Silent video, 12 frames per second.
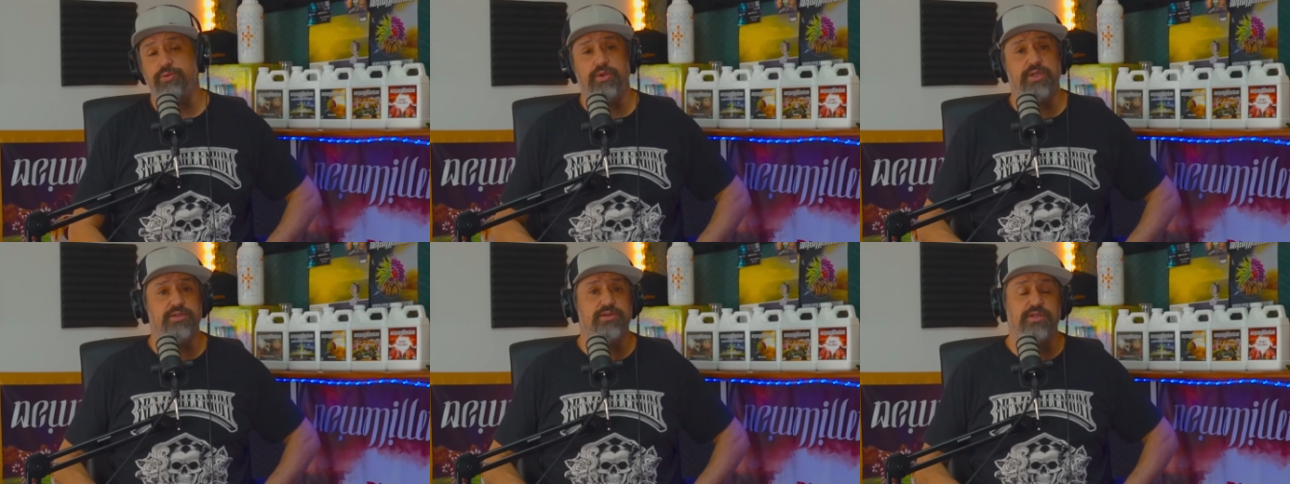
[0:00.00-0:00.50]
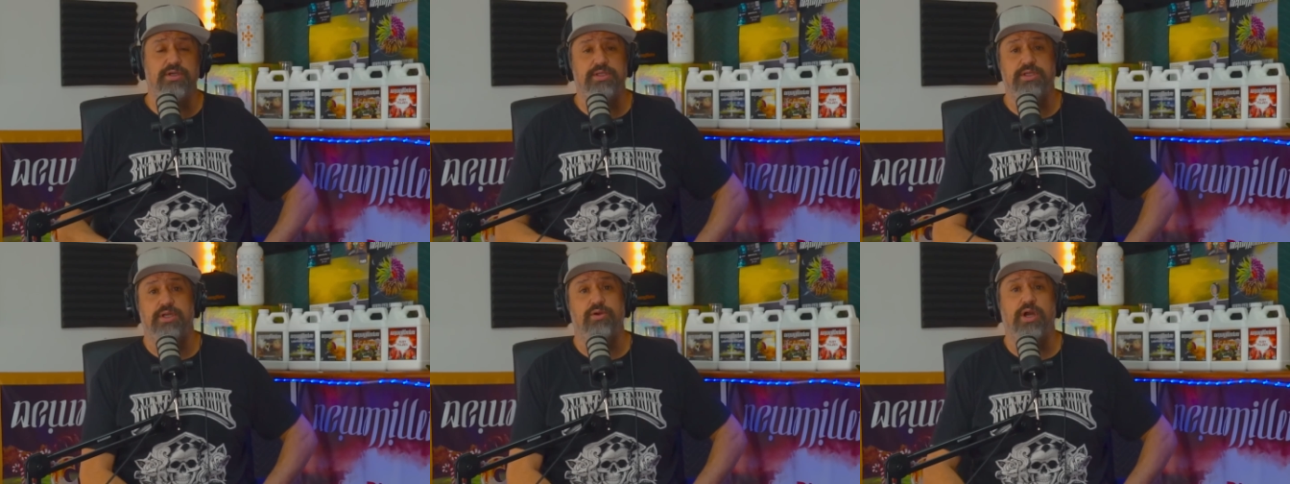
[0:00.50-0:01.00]
wanted the,
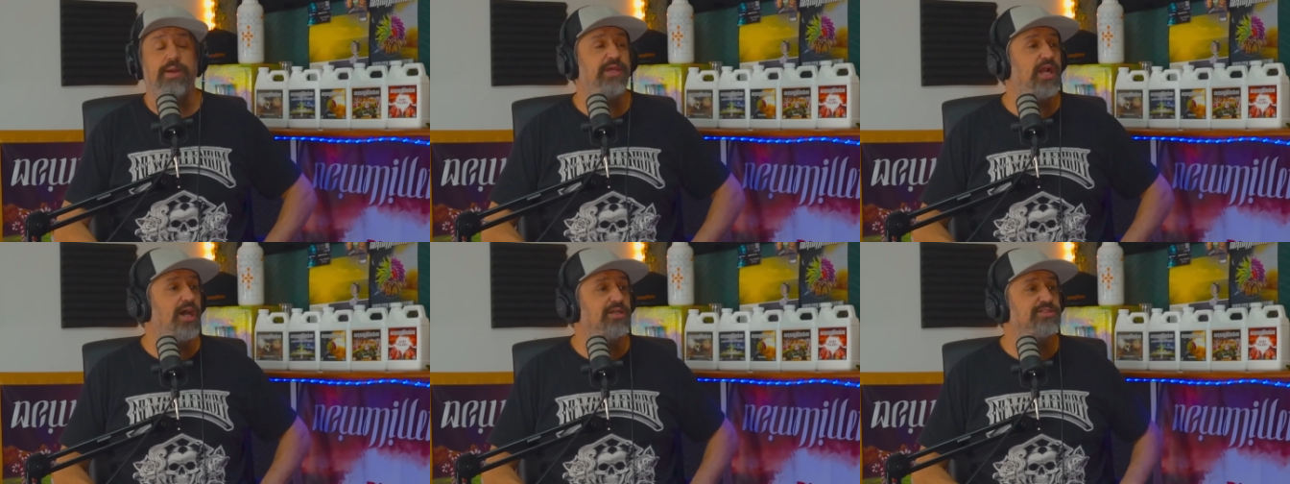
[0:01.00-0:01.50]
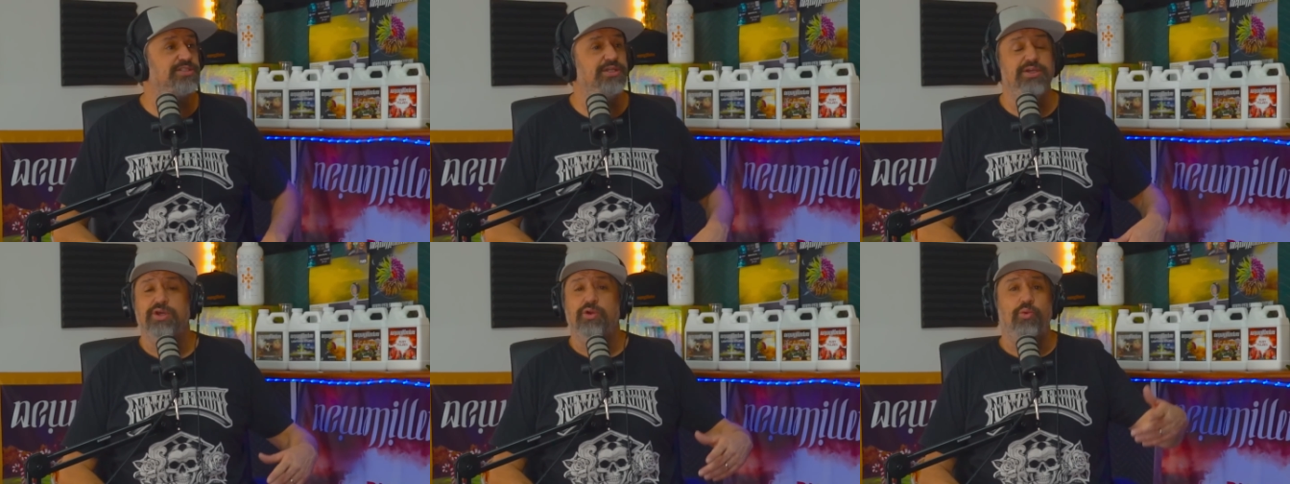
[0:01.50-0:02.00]
I mean,
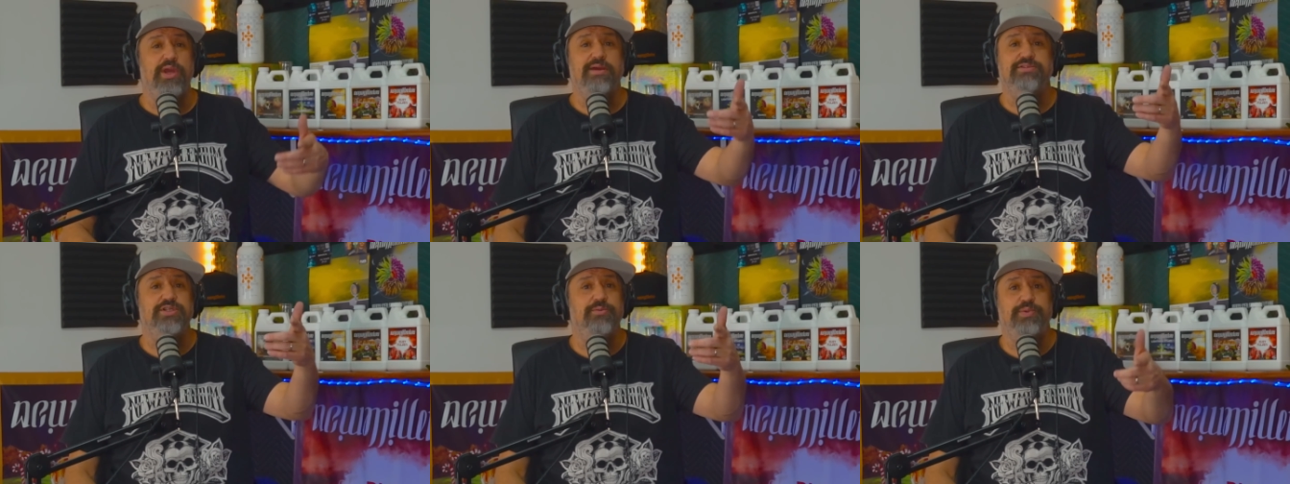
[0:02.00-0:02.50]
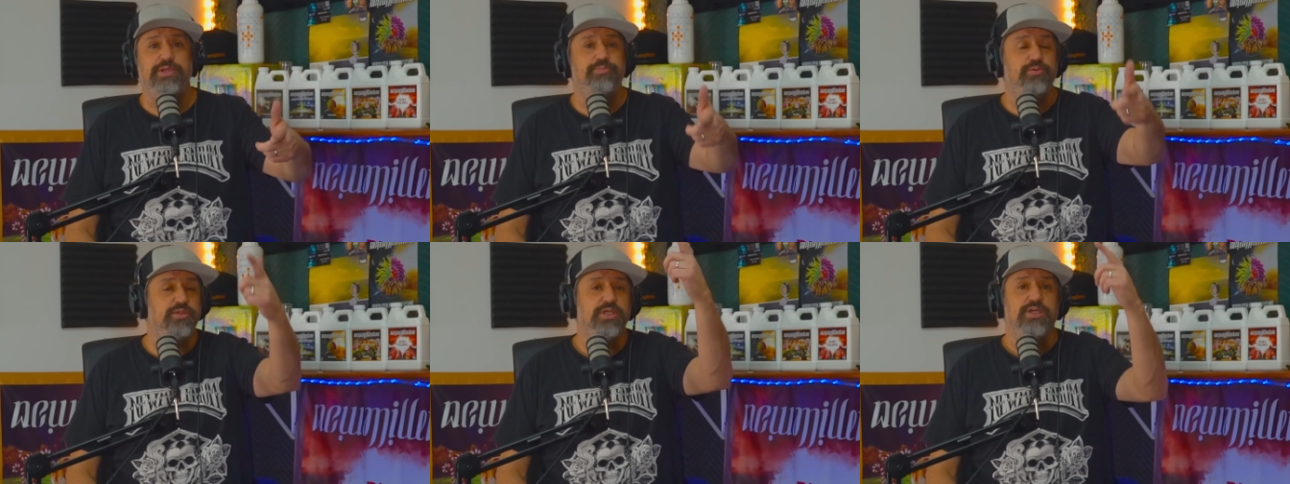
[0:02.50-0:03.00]
honestly, we have some
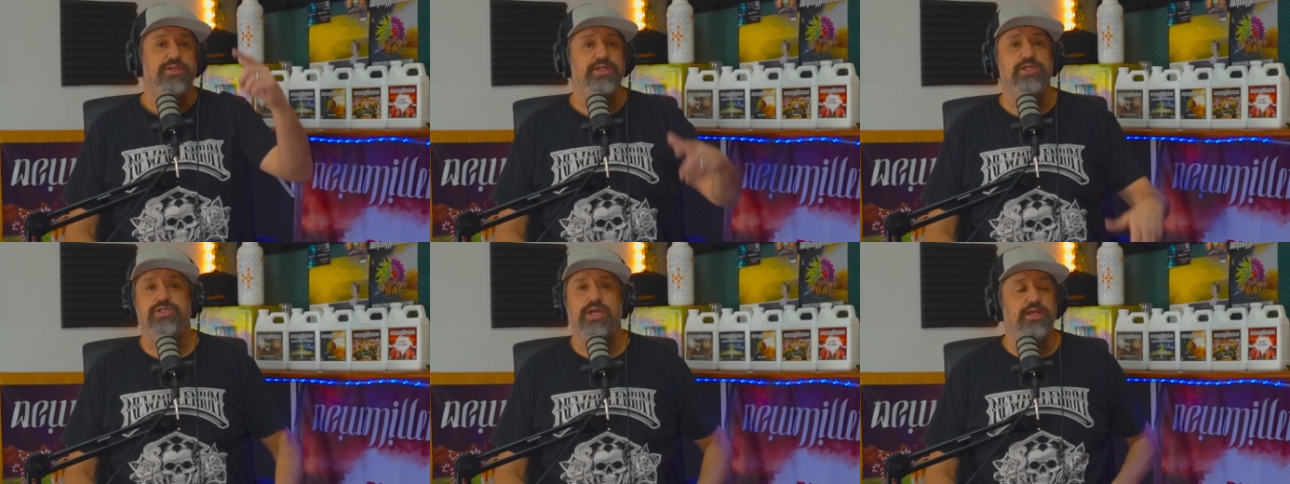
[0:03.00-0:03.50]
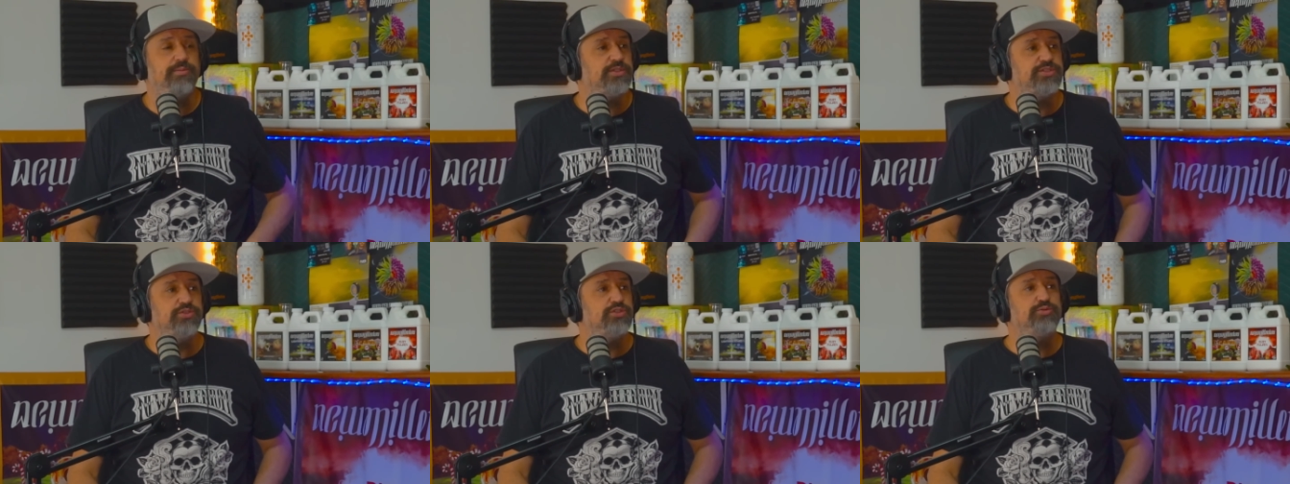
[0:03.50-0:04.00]
people. Niche Cannabis uses